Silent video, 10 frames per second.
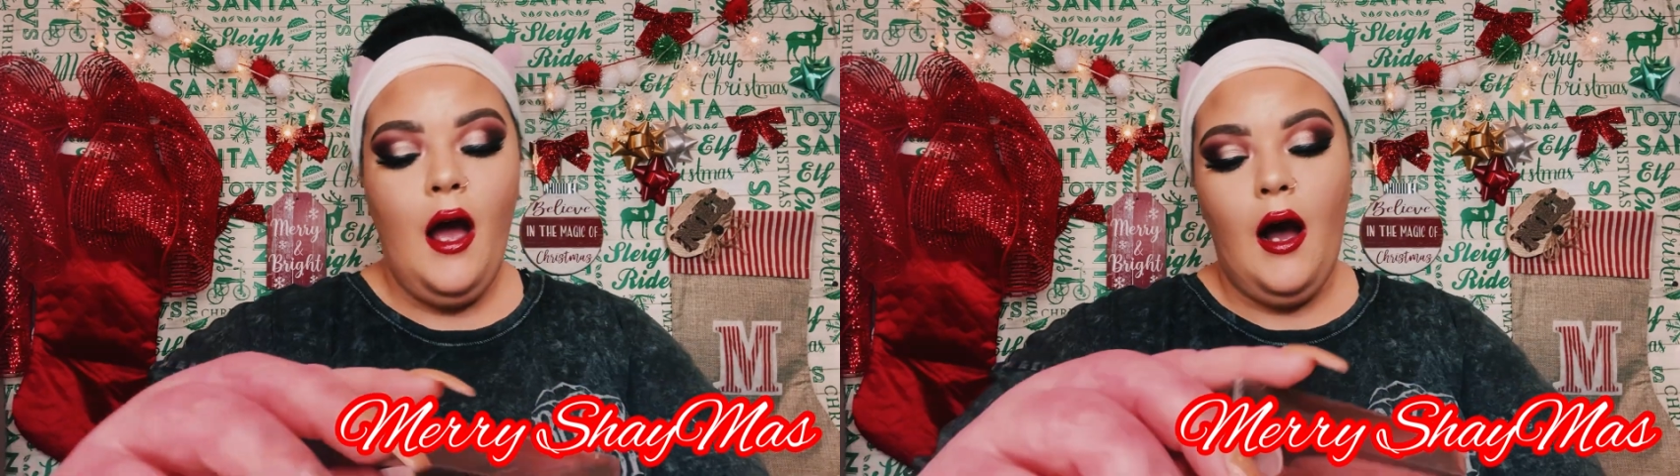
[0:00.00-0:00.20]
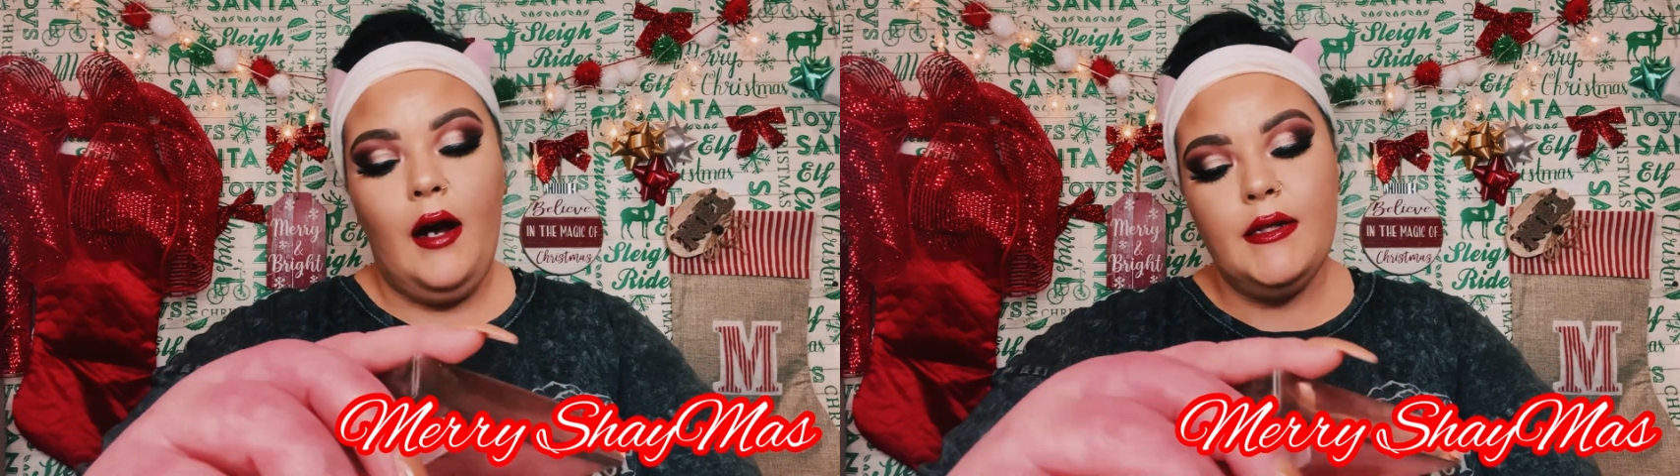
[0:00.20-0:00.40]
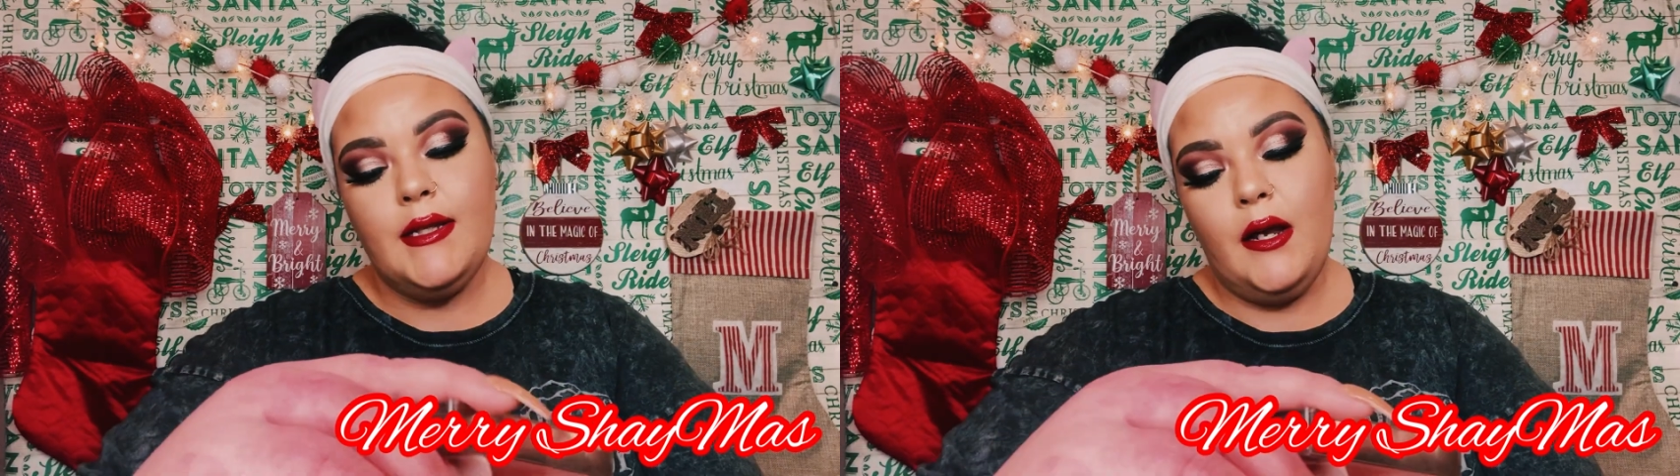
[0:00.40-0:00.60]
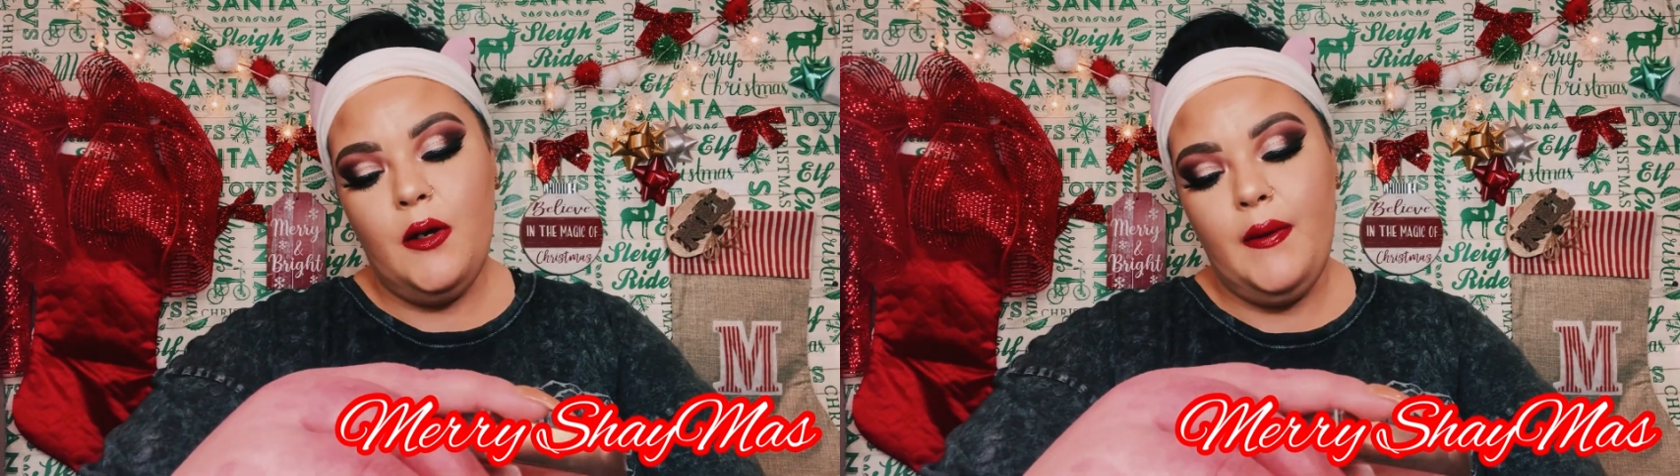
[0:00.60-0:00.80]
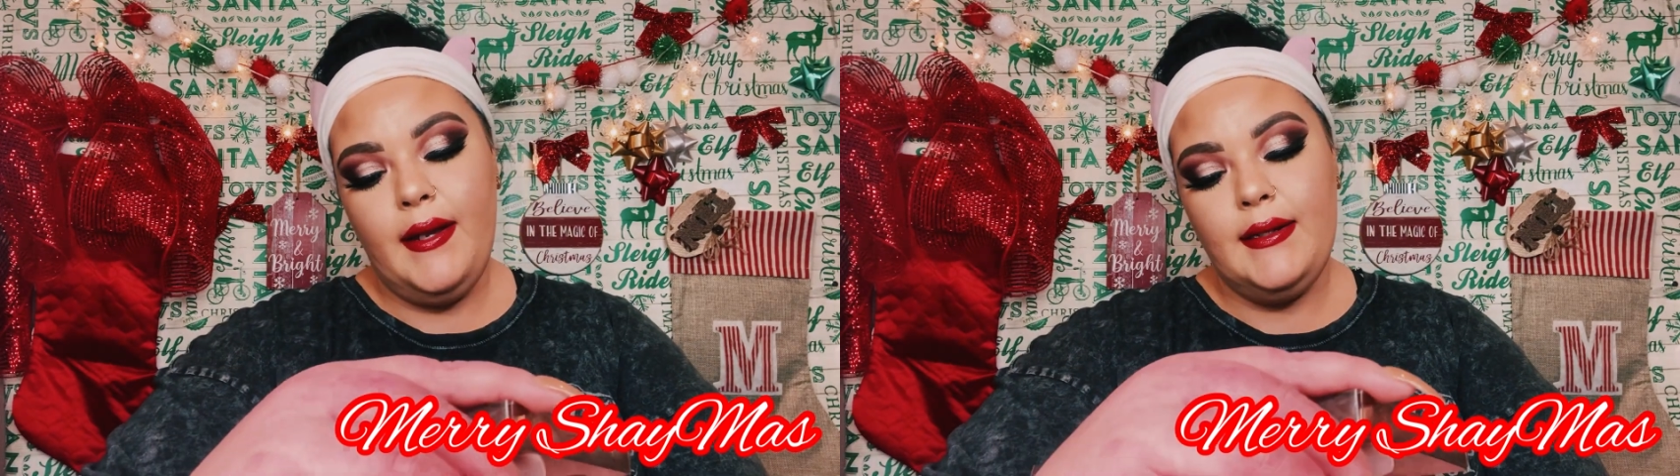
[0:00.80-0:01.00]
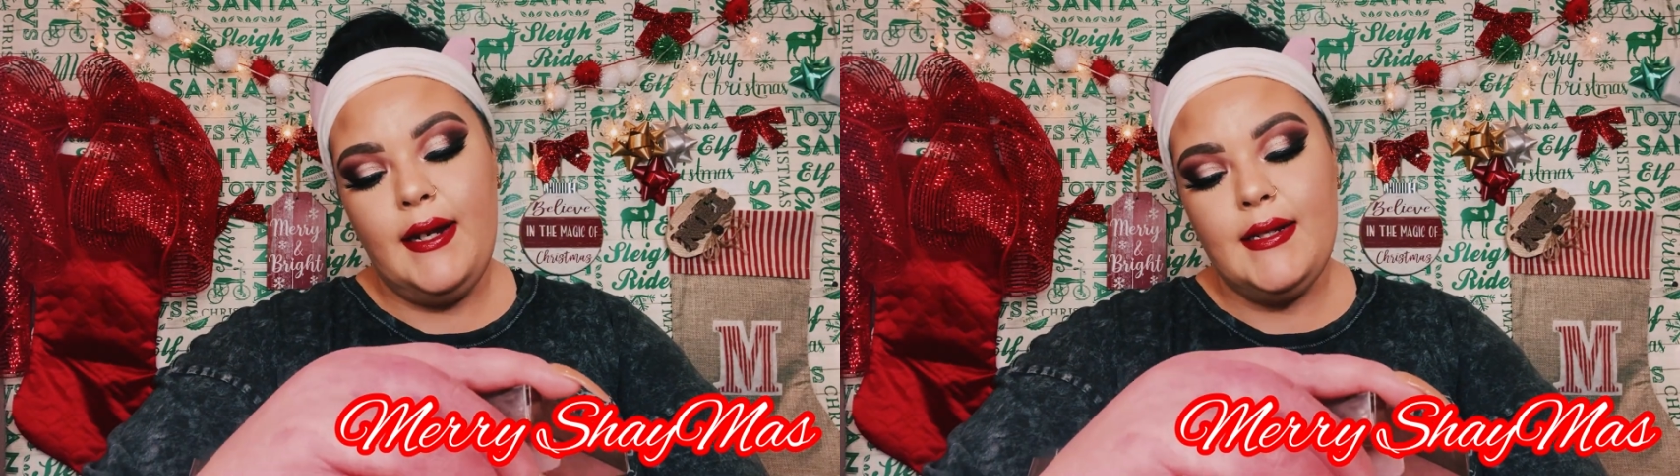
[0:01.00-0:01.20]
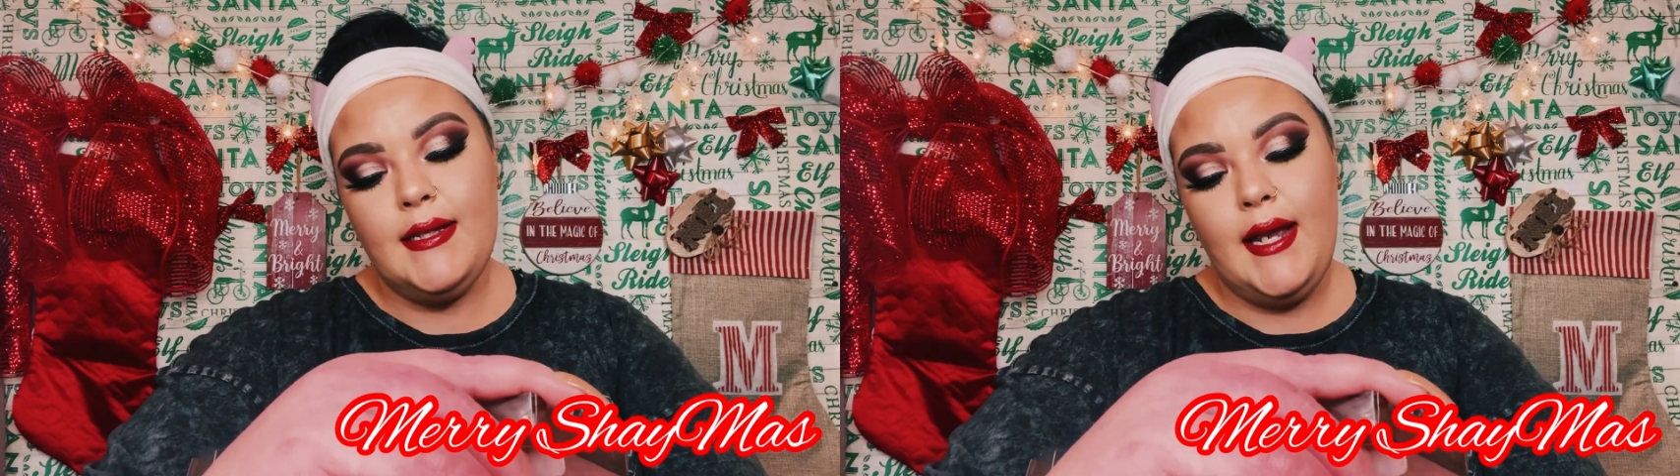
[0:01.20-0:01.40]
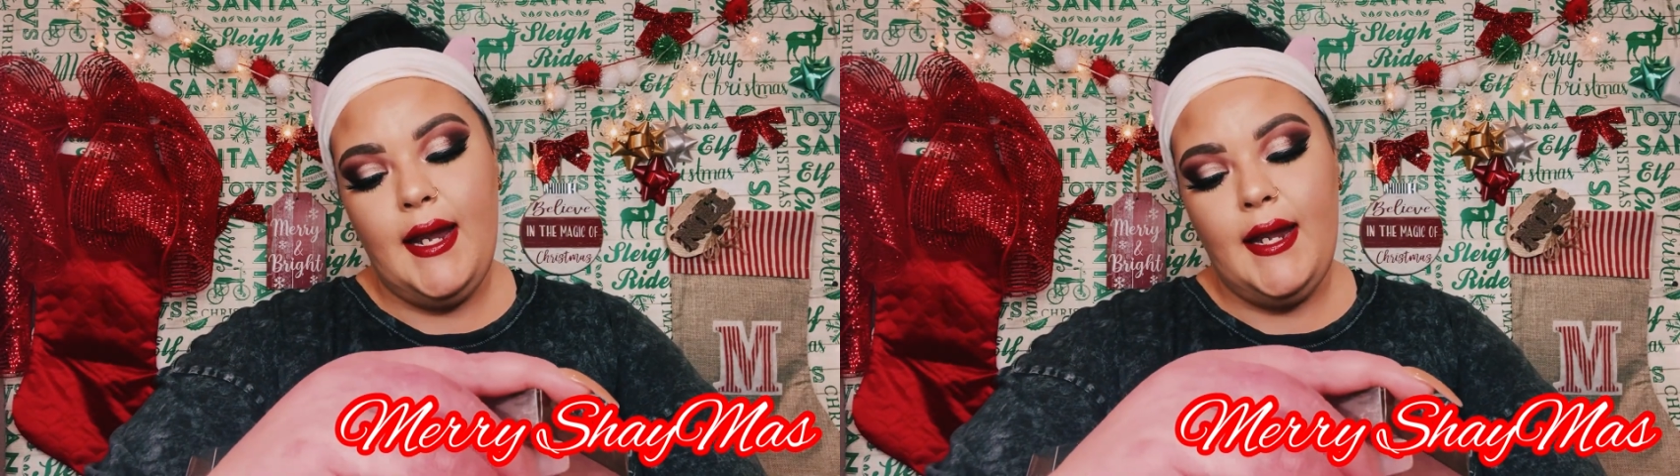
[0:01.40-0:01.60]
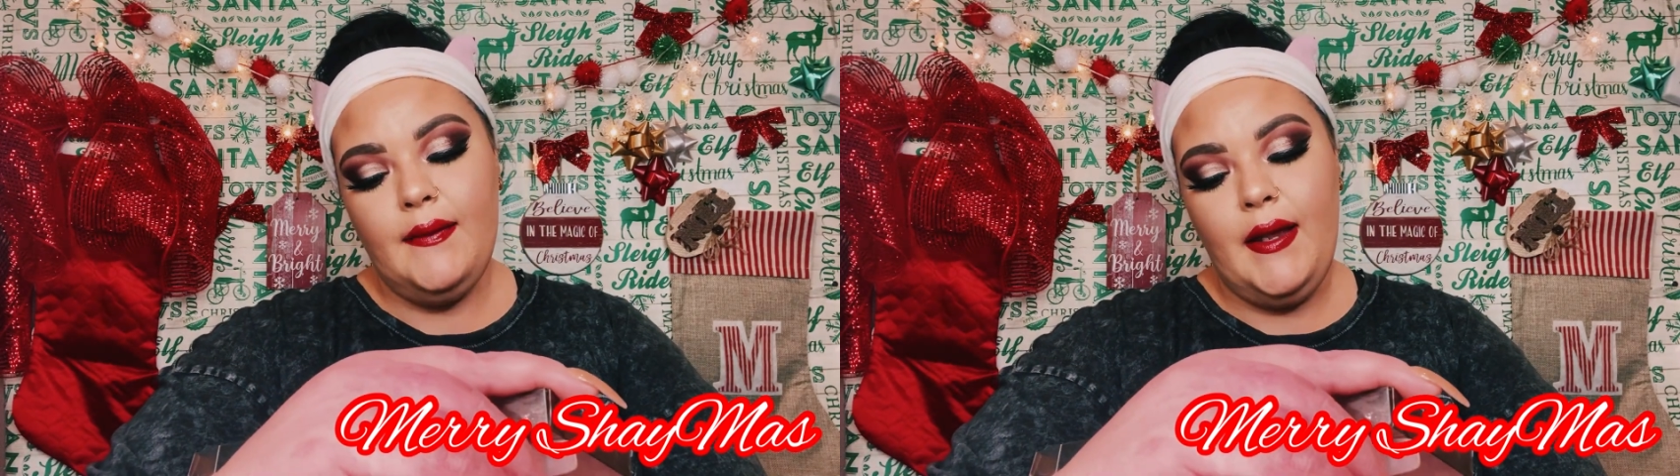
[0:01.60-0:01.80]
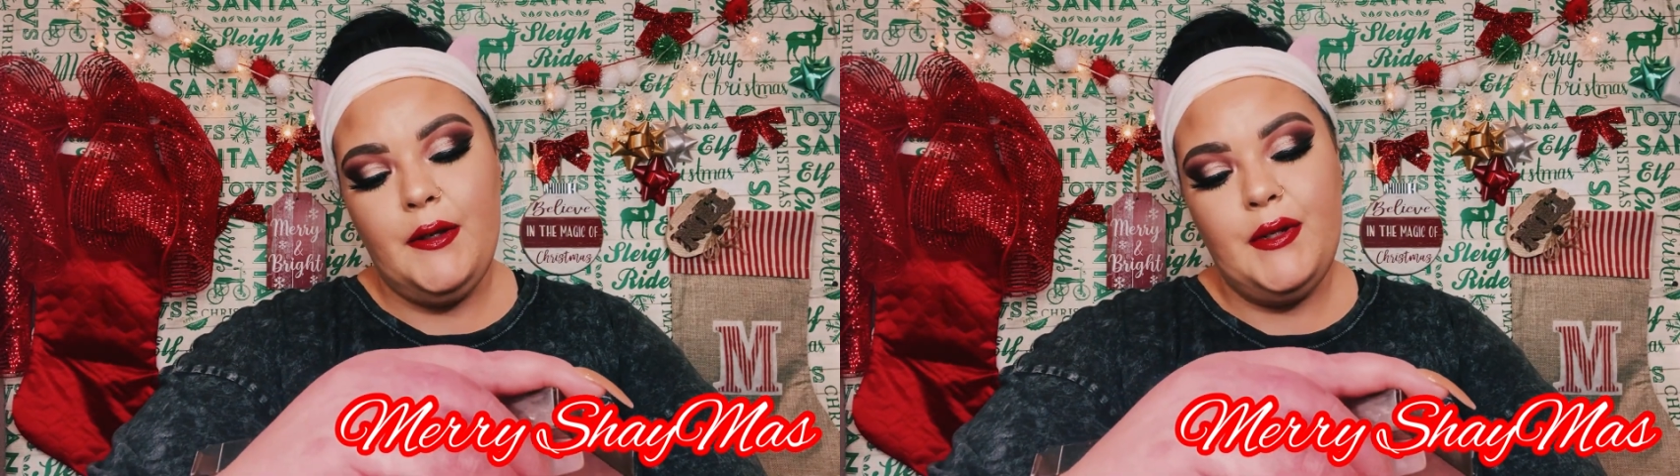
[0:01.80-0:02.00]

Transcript: Also, it does say that you